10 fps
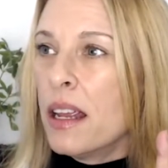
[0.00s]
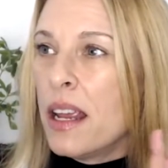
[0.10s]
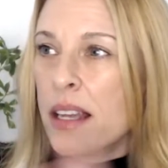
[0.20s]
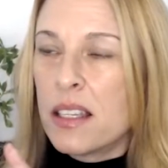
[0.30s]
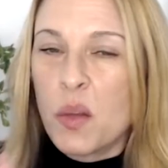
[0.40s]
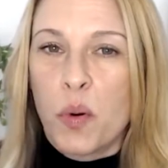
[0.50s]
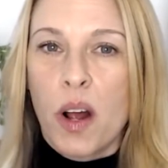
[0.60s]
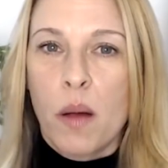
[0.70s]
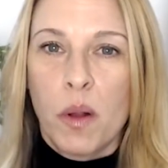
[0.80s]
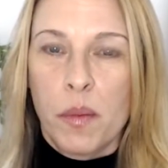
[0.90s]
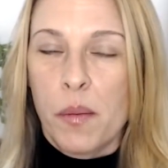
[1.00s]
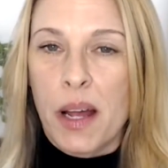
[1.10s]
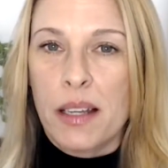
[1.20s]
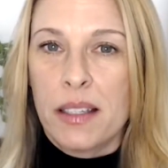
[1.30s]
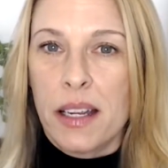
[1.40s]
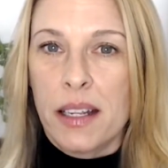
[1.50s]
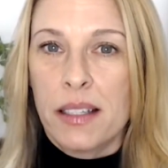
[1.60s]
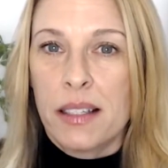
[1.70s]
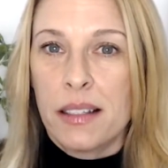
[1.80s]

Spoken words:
it's the problem, the mind says.